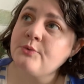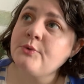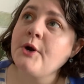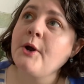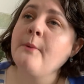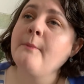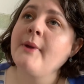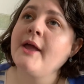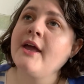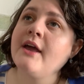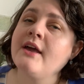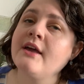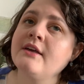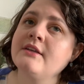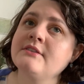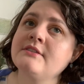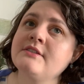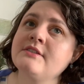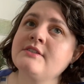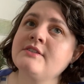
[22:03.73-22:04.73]

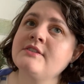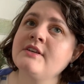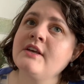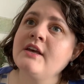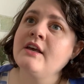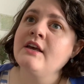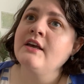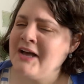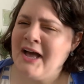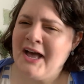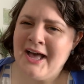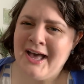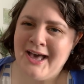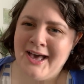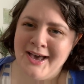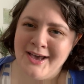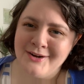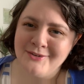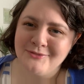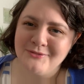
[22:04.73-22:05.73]
romance,
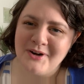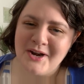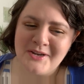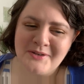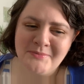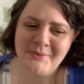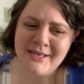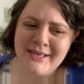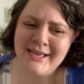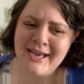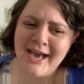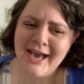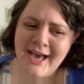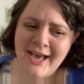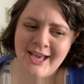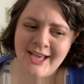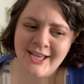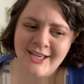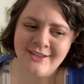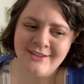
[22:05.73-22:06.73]
hot rugby
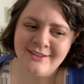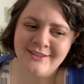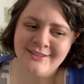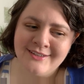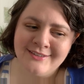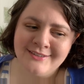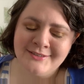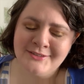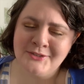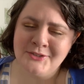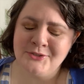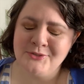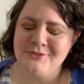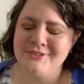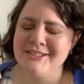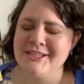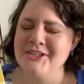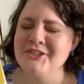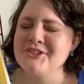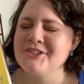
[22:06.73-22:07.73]
guy who
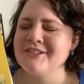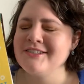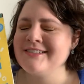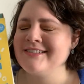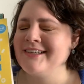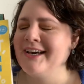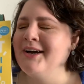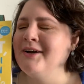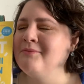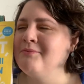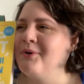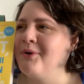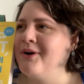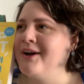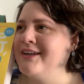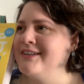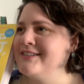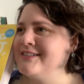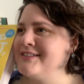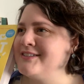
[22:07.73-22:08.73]
teaches young
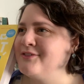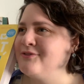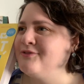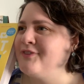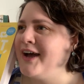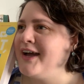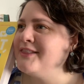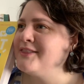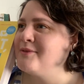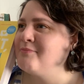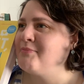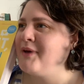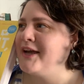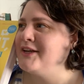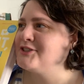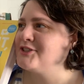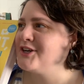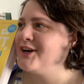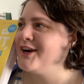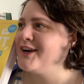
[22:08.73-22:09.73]
boys to fight the
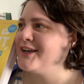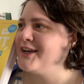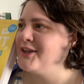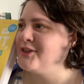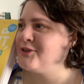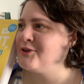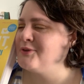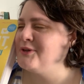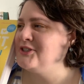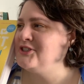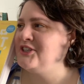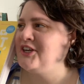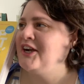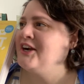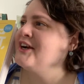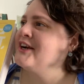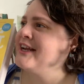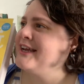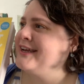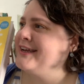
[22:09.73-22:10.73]
patriarchy through a
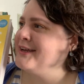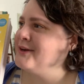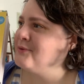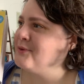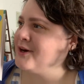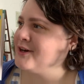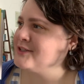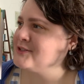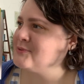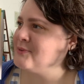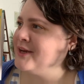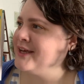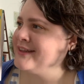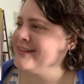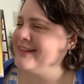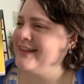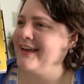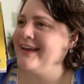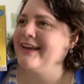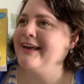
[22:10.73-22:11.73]
charity he works
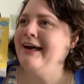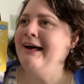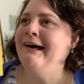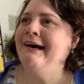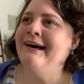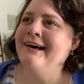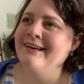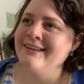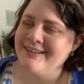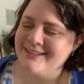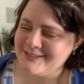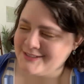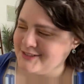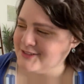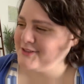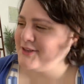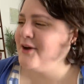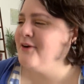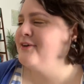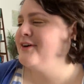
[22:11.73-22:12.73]
with. Like, oh,
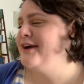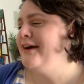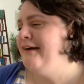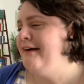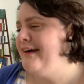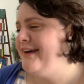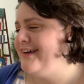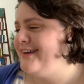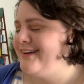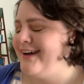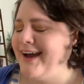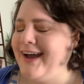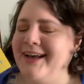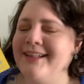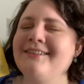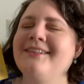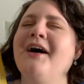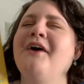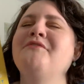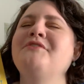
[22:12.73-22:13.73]
it's so good. I
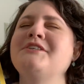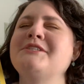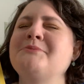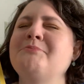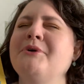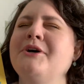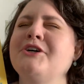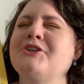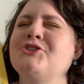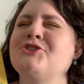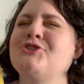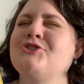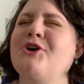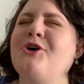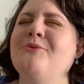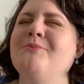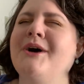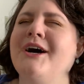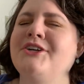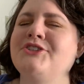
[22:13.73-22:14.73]
love this book
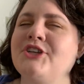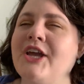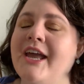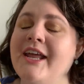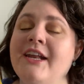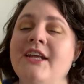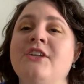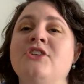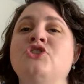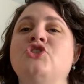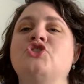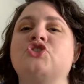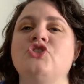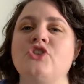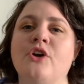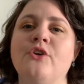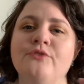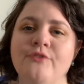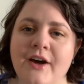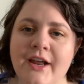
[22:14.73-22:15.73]
so much. And it is
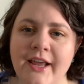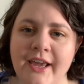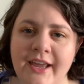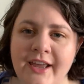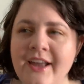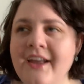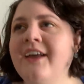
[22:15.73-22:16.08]
so funny.